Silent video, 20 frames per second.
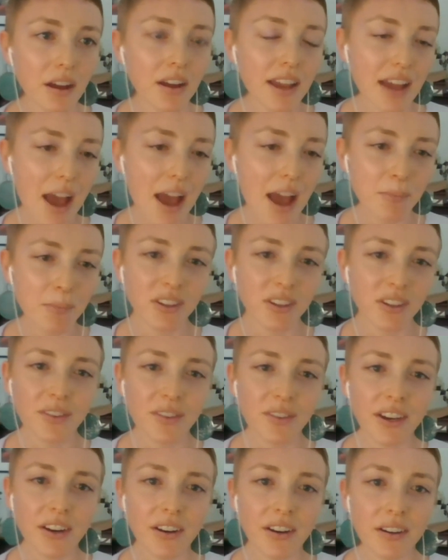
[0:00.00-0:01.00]
of San Jose,
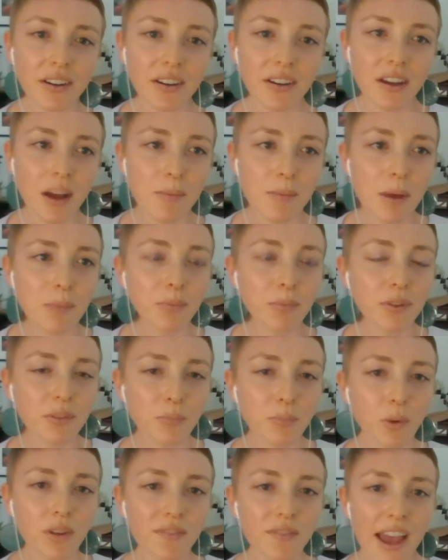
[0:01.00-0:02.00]
California was
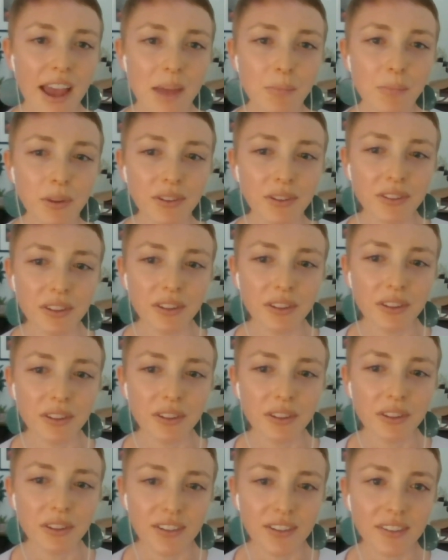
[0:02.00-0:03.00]
selected as the
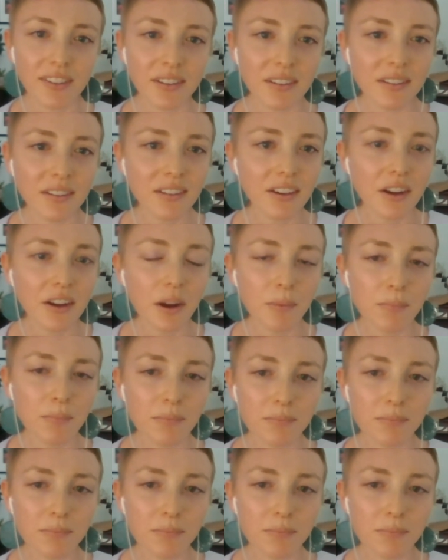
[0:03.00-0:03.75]
winner. The